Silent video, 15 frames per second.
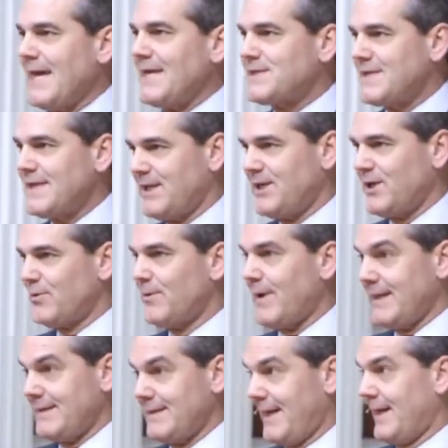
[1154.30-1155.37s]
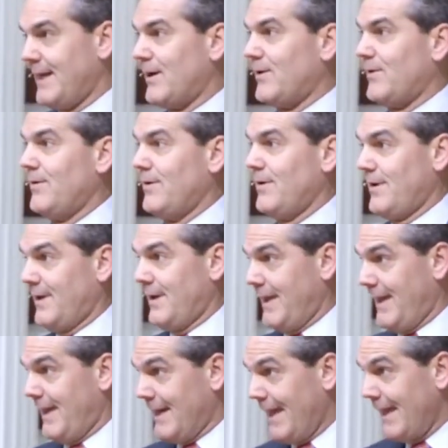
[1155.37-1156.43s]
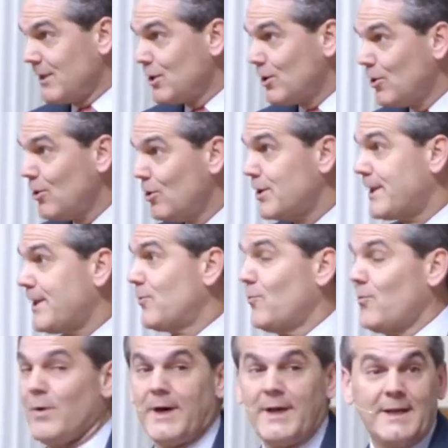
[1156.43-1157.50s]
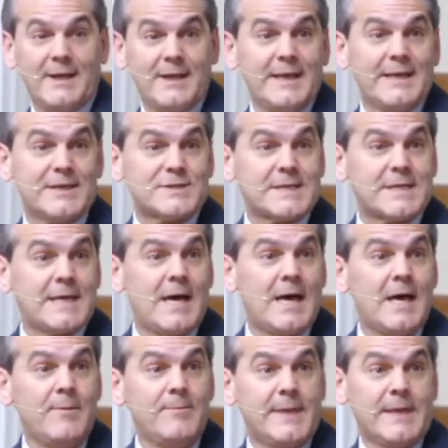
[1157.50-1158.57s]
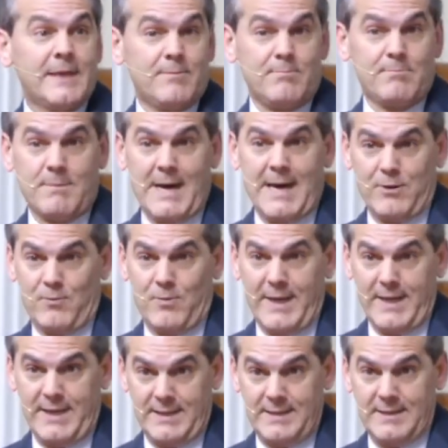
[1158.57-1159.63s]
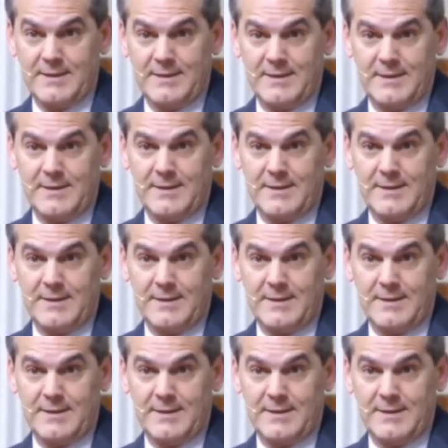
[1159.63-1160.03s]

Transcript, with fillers: But as I sit here right now and I look at what is coming my way,